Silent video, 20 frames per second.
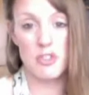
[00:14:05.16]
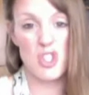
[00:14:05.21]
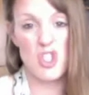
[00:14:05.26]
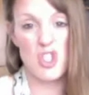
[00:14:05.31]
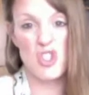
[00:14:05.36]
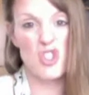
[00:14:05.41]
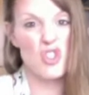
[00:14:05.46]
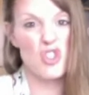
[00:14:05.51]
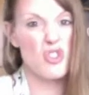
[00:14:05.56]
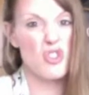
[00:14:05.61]

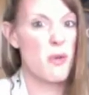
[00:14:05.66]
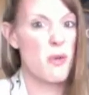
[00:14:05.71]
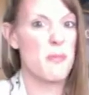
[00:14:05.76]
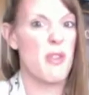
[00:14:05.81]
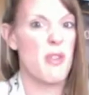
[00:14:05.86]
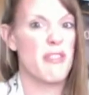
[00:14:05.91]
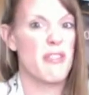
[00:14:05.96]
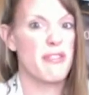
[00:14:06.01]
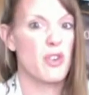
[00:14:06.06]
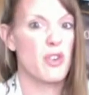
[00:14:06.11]
just drop them
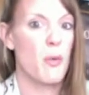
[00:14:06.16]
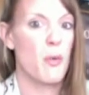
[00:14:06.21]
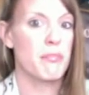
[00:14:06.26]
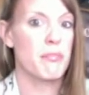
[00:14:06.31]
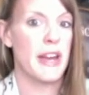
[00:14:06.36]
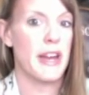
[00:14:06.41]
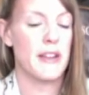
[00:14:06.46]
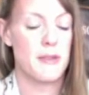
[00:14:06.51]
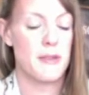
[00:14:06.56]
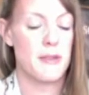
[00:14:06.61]
on the floor and
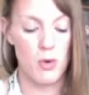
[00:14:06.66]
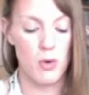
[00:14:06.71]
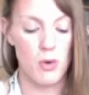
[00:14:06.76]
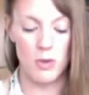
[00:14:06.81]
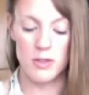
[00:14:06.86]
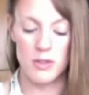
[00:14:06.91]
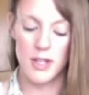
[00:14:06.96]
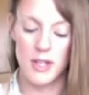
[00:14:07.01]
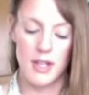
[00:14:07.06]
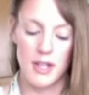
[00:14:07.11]
break them
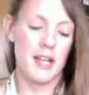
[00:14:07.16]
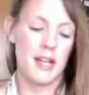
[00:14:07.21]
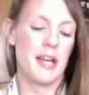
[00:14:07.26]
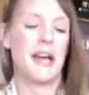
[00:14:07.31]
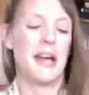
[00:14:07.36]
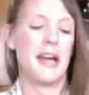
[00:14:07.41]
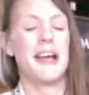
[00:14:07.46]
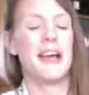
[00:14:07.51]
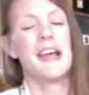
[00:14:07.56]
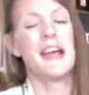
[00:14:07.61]
all.
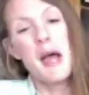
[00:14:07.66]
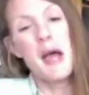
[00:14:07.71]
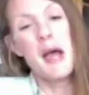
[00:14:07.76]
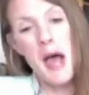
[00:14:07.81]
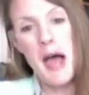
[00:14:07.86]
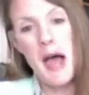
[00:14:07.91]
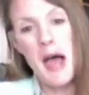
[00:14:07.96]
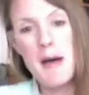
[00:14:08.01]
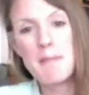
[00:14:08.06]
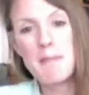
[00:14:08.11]

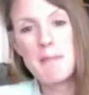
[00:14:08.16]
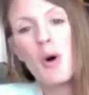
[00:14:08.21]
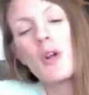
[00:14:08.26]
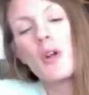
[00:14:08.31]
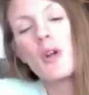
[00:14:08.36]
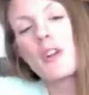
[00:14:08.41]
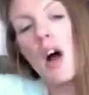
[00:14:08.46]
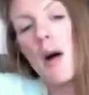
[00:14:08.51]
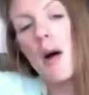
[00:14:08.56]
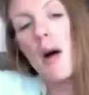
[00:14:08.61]

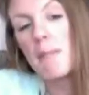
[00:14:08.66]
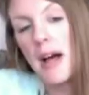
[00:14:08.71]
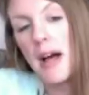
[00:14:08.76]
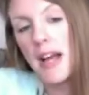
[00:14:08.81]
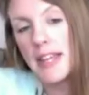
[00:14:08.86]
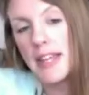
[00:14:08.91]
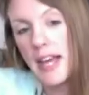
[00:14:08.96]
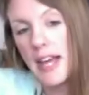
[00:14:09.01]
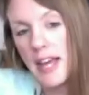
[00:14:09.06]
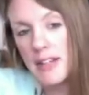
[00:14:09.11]
Mortal Kombat
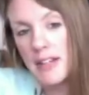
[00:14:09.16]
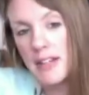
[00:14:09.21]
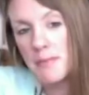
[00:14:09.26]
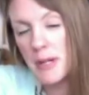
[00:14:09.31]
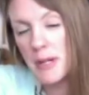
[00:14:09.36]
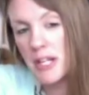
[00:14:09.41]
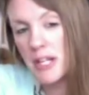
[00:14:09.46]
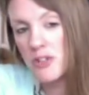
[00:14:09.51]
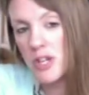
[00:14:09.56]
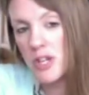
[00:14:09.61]
again,
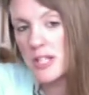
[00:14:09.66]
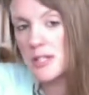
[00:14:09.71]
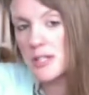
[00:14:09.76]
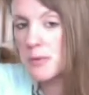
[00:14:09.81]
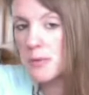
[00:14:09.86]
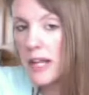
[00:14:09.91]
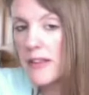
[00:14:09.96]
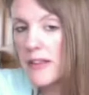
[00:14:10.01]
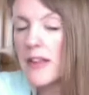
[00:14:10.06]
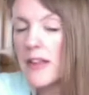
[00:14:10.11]
me and Jess
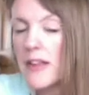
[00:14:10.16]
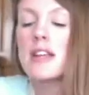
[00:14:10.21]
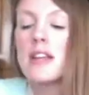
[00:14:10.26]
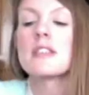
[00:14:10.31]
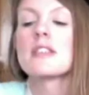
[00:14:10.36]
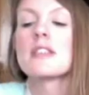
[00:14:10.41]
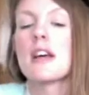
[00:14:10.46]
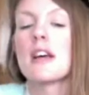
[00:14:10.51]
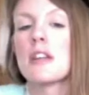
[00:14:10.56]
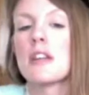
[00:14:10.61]
played
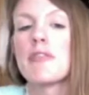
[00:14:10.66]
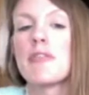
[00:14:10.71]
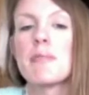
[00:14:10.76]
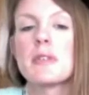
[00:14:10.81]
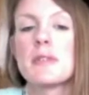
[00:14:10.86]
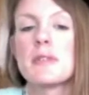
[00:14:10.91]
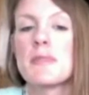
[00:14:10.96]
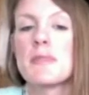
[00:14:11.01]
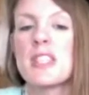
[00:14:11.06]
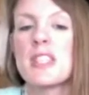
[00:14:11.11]
this. I love me
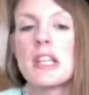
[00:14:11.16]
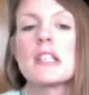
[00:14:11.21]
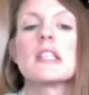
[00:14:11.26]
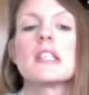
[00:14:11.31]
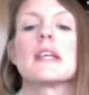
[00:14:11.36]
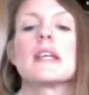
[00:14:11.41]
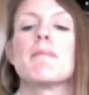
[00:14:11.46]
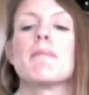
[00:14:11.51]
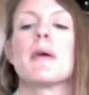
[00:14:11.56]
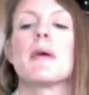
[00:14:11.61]
some
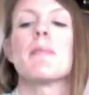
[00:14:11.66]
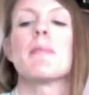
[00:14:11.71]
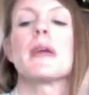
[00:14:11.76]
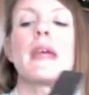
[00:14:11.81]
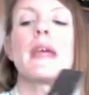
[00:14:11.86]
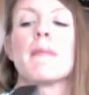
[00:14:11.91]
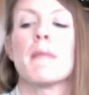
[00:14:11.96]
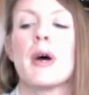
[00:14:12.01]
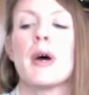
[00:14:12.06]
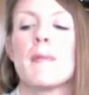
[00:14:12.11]
16-bit
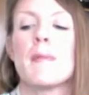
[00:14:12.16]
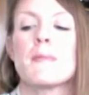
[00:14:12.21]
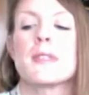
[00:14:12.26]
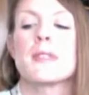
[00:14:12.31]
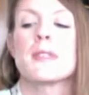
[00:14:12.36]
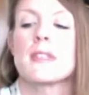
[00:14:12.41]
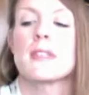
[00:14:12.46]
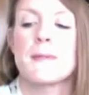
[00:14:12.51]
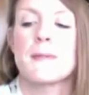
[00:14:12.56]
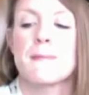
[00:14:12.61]

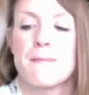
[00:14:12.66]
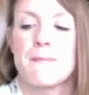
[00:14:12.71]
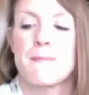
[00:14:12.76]
beat-em-ups.